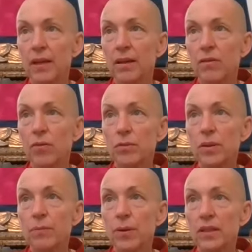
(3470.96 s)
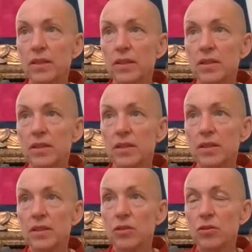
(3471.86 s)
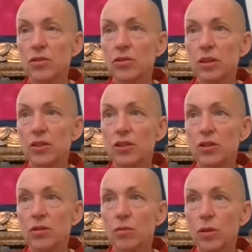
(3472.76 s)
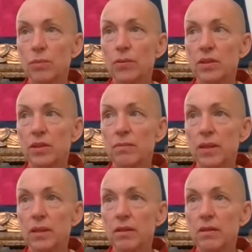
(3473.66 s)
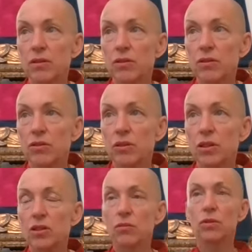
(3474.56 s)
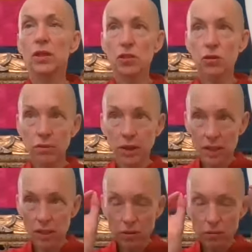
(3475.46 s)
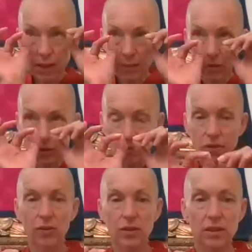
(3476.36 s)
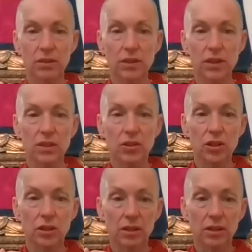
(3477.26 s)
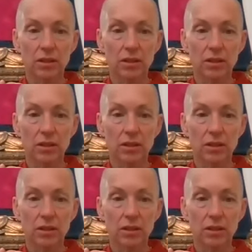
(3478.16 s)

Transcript: when we practice concentration, one-pointed mind concentration, we do need to be able to focus our attention.